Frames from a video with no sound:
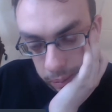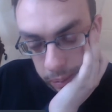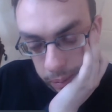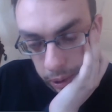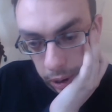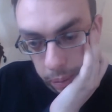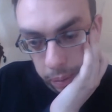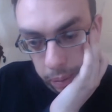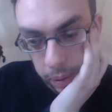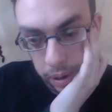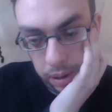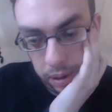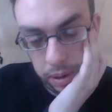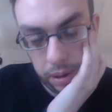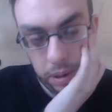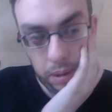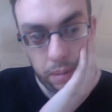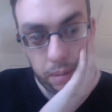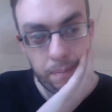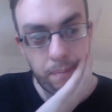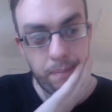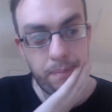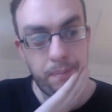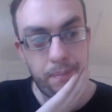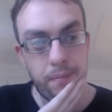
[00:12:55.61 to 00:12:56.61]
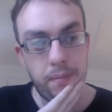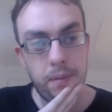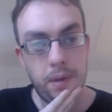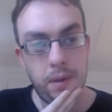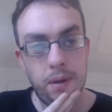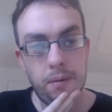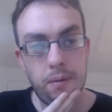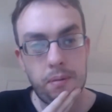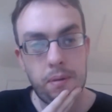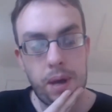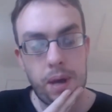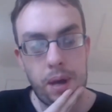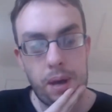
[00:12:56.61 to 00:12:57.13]
Poppers.
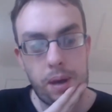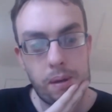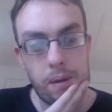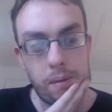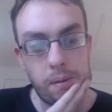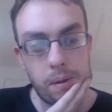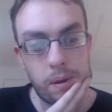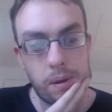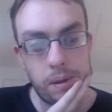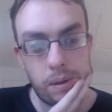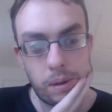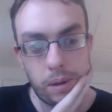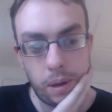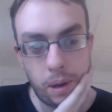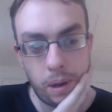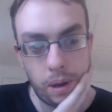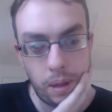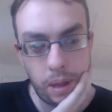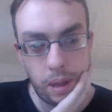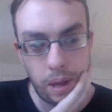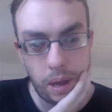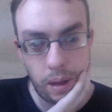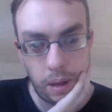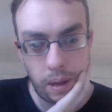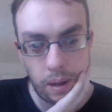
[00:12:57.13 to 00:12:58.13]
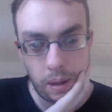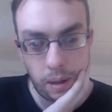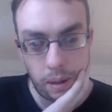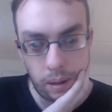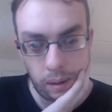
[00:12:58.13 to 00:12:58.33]
Okay, we could try that.